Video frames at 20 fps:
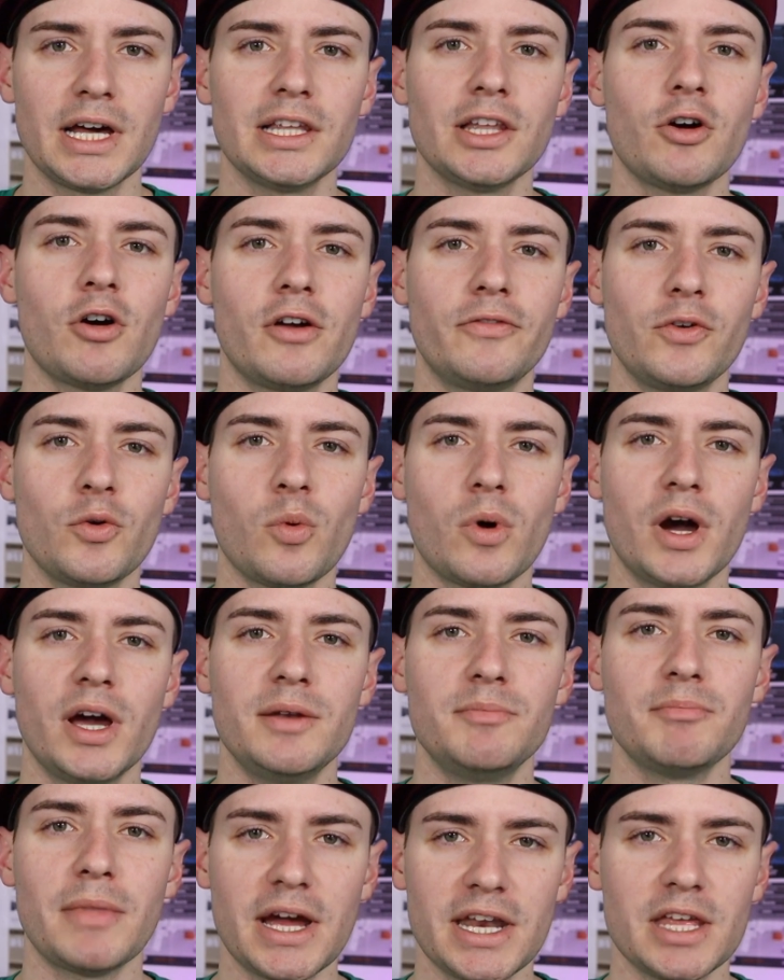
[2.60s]
Hello
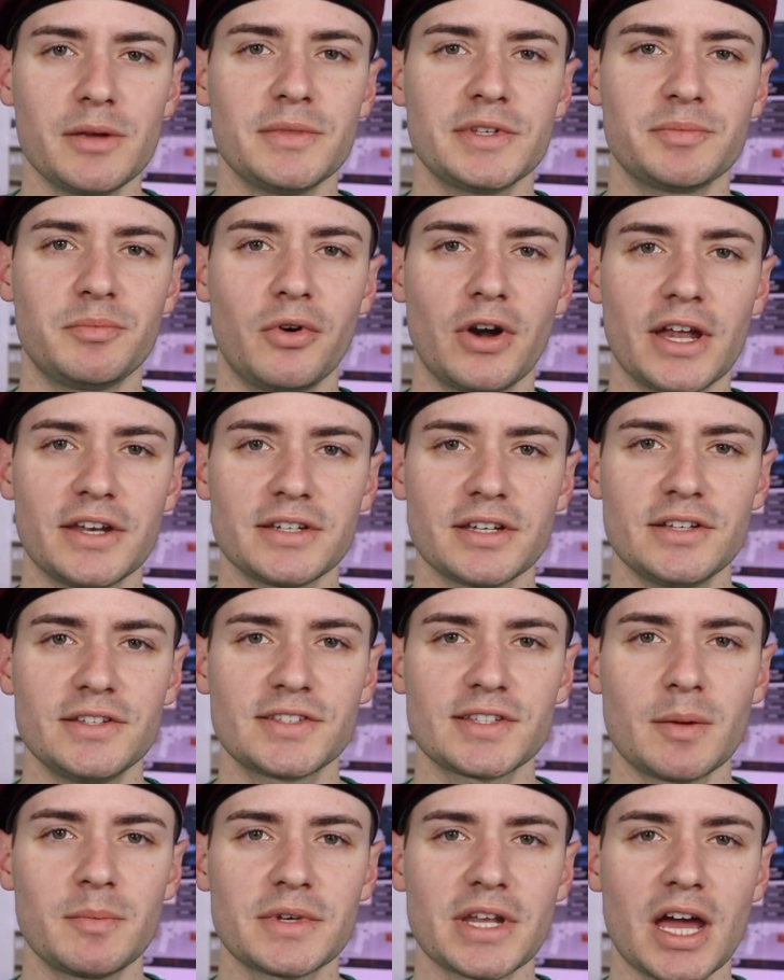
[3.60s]
everyone, my name is Brett,
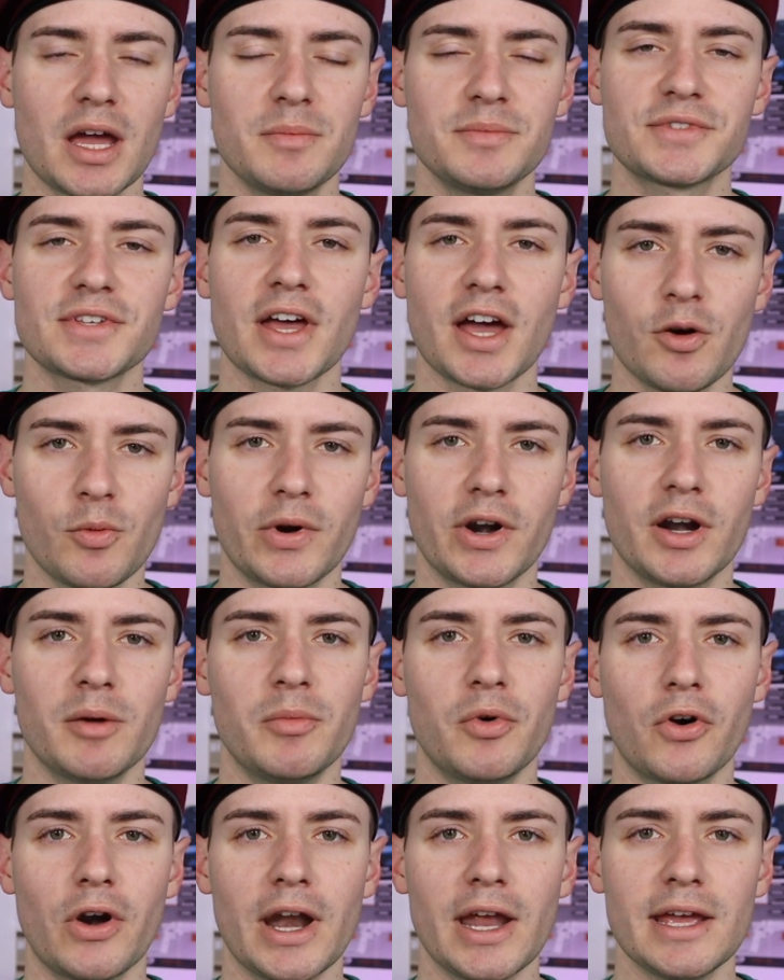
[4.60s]
and sometimes I wear a
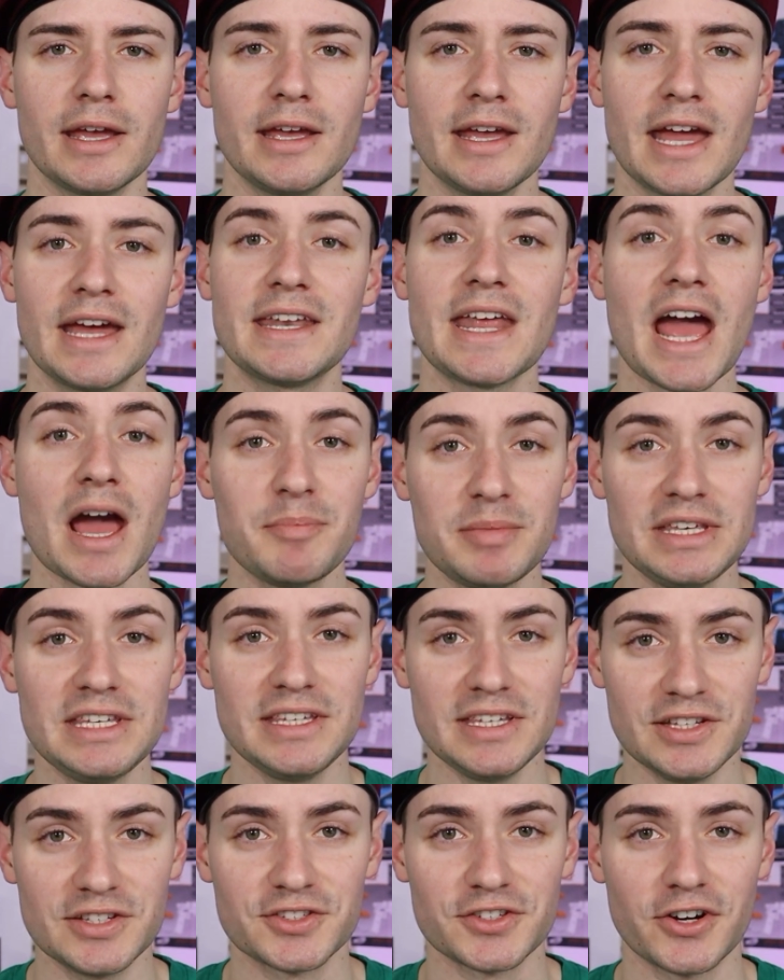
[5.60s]
beret. And happy
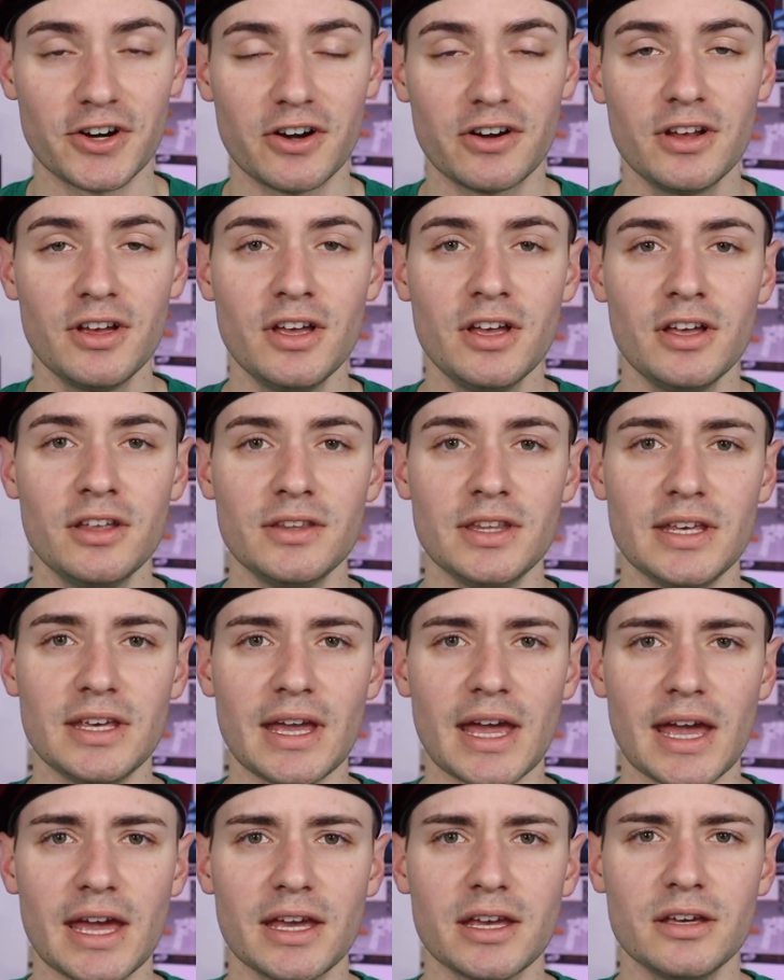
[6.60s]
Easter,
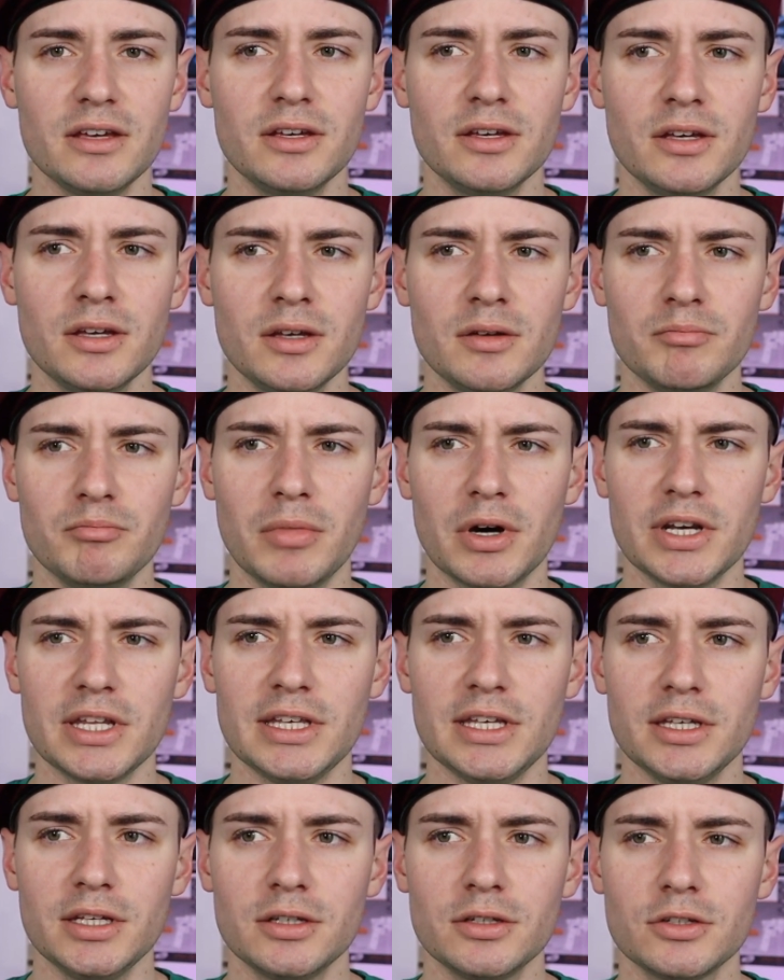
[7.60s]
the egg
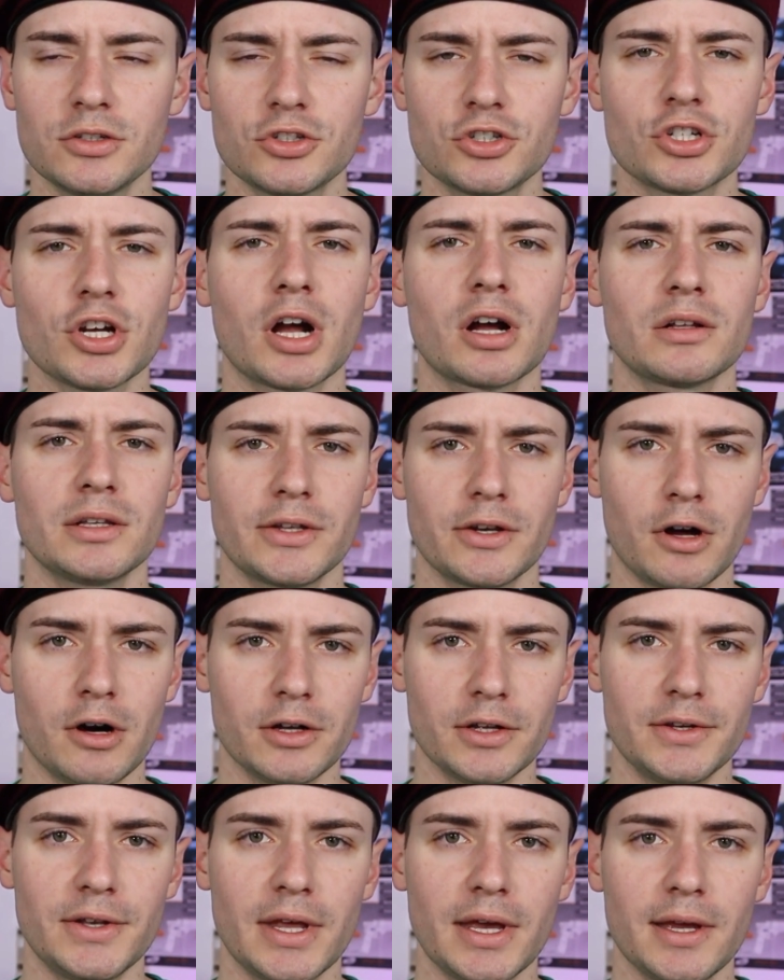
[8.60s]
bunny chocolate
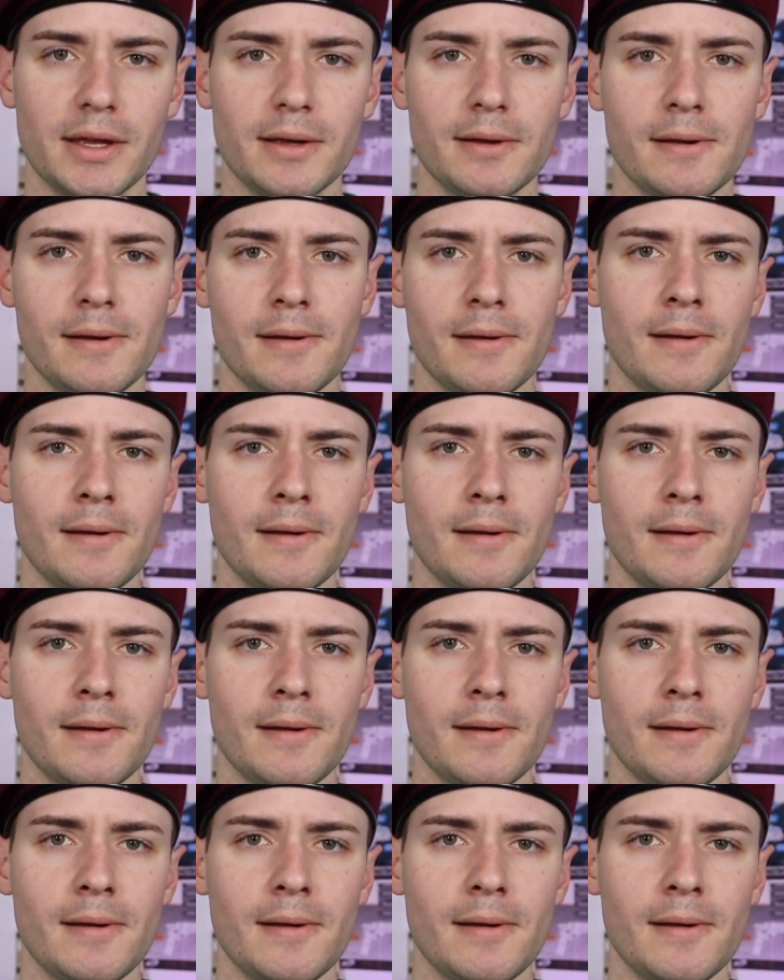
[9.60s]
holiday.